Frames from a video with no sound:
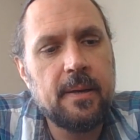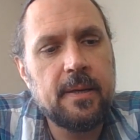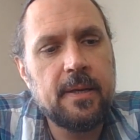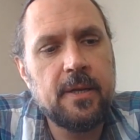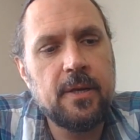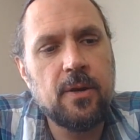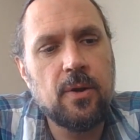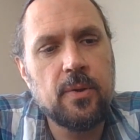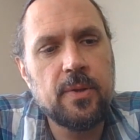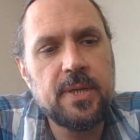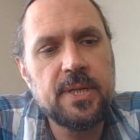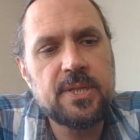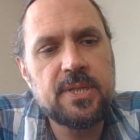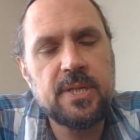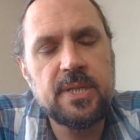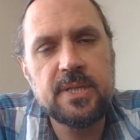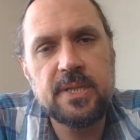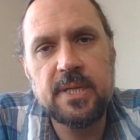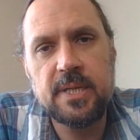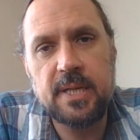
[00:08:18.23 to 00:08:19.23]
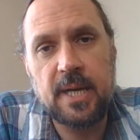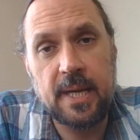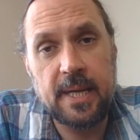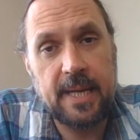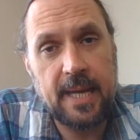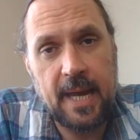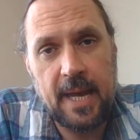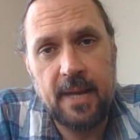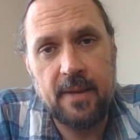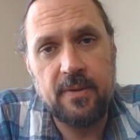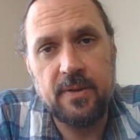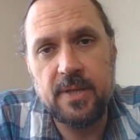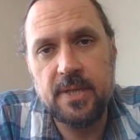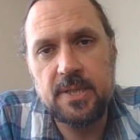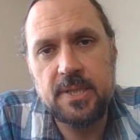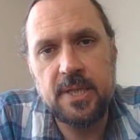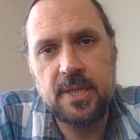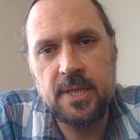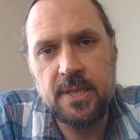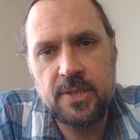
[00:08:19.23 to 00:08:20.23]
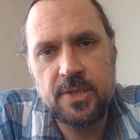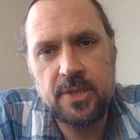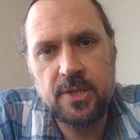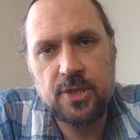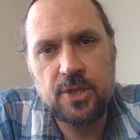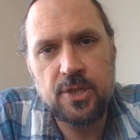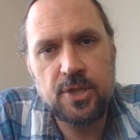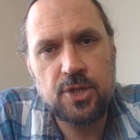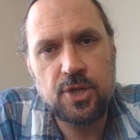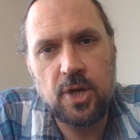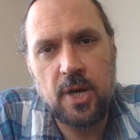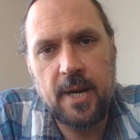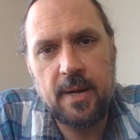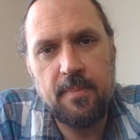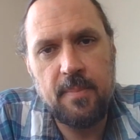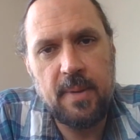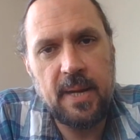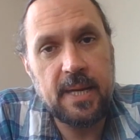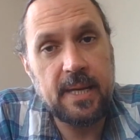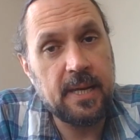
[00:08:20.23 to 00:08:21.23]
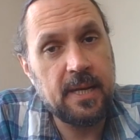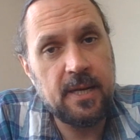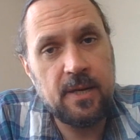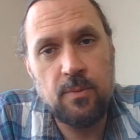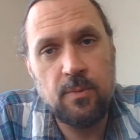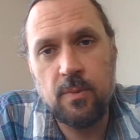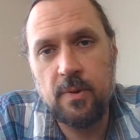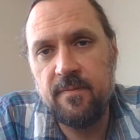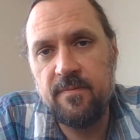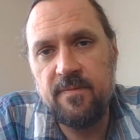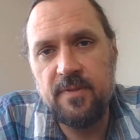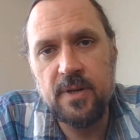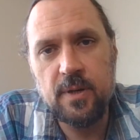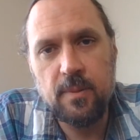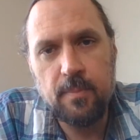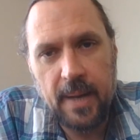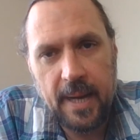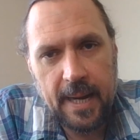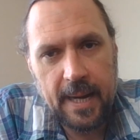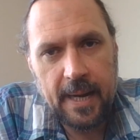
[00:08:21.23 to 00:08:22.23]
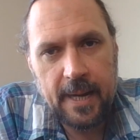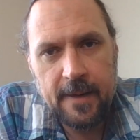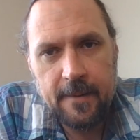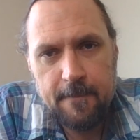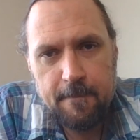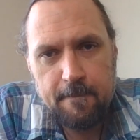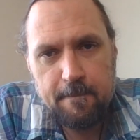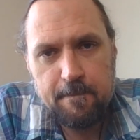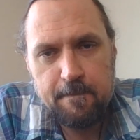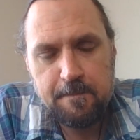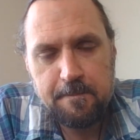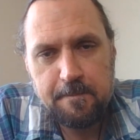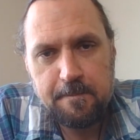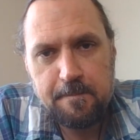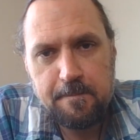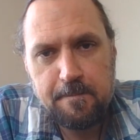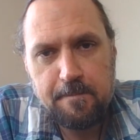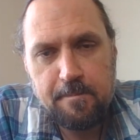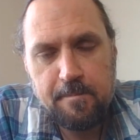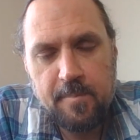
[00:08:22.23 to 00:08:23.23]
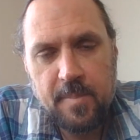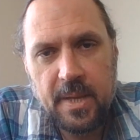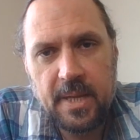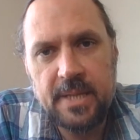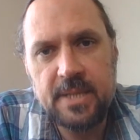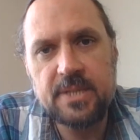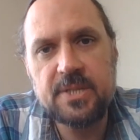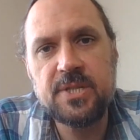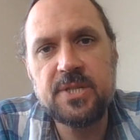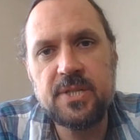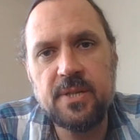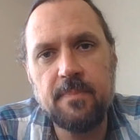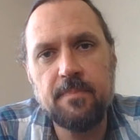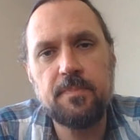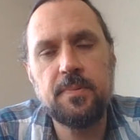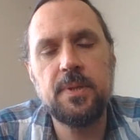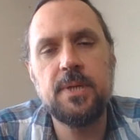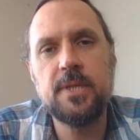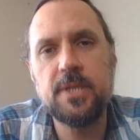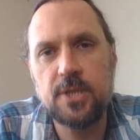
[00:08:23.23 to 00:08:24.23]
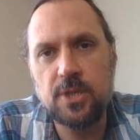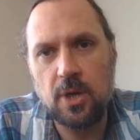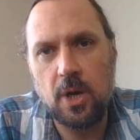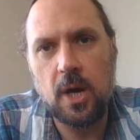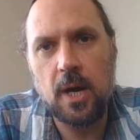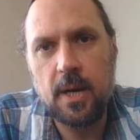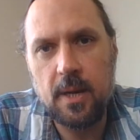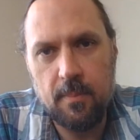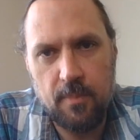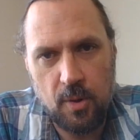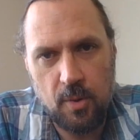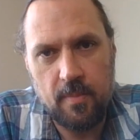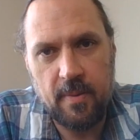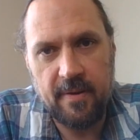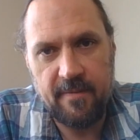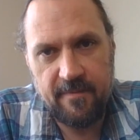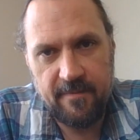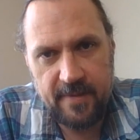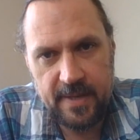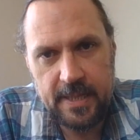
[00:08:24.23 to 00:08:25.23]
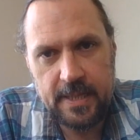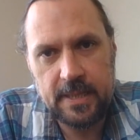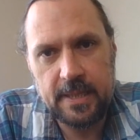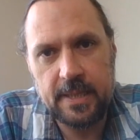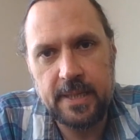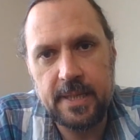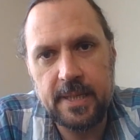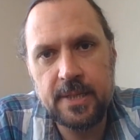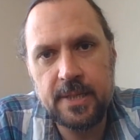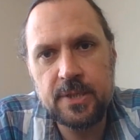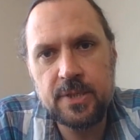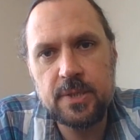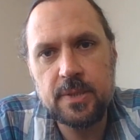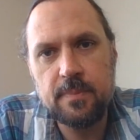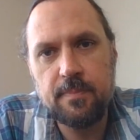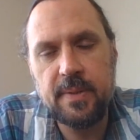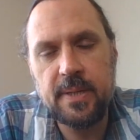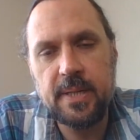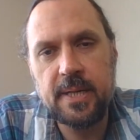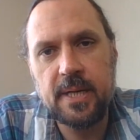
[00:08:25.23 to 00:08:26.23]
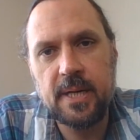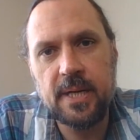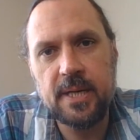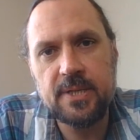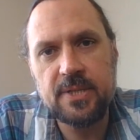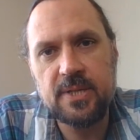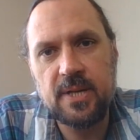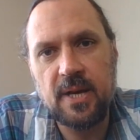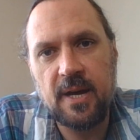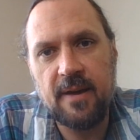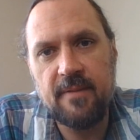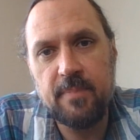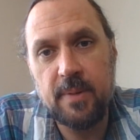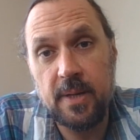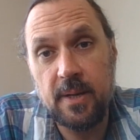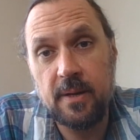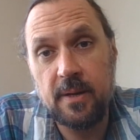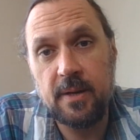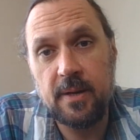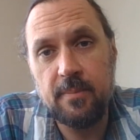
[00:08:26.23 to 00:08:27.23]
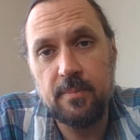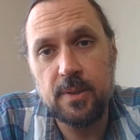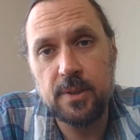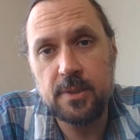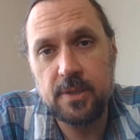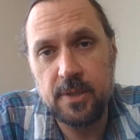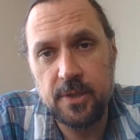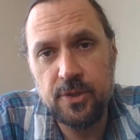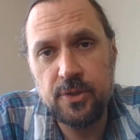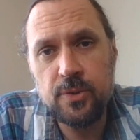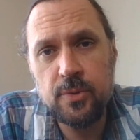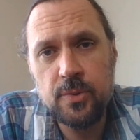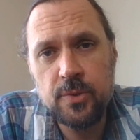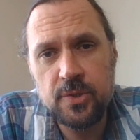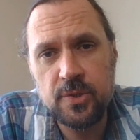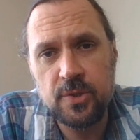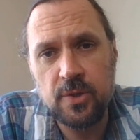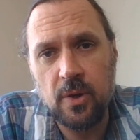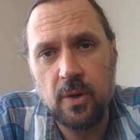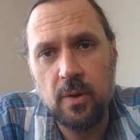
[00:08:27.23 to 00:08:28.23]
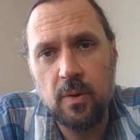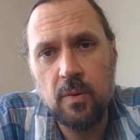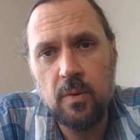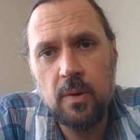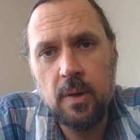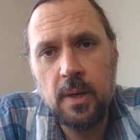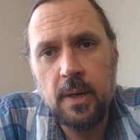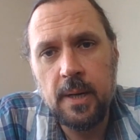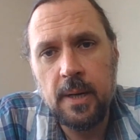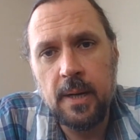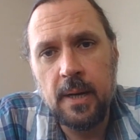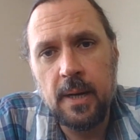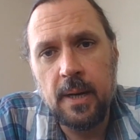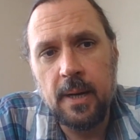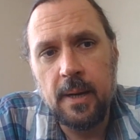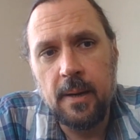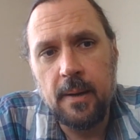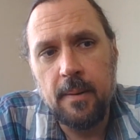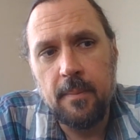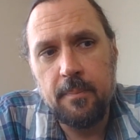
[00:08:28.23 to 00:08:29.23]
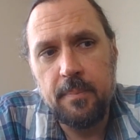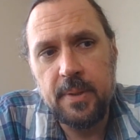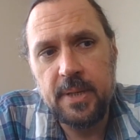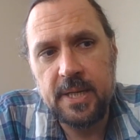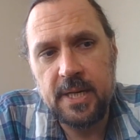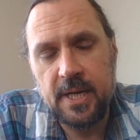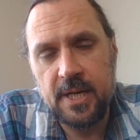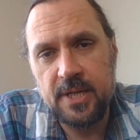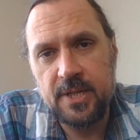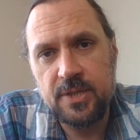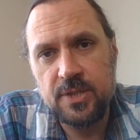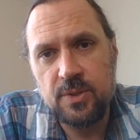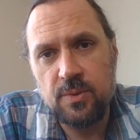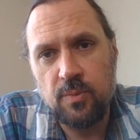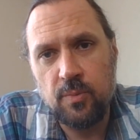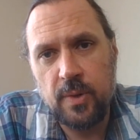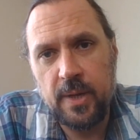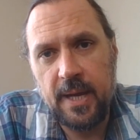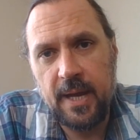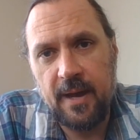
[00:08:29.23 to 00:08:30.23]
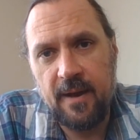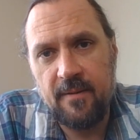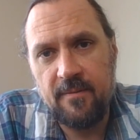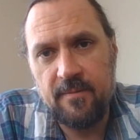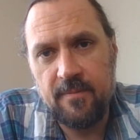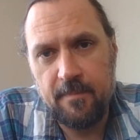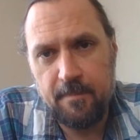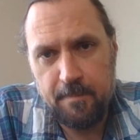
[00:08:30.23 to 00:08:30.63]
this isn't to try to make anyone feel bad. It's simply to talk about my feelings, because I've been unable to do so because we have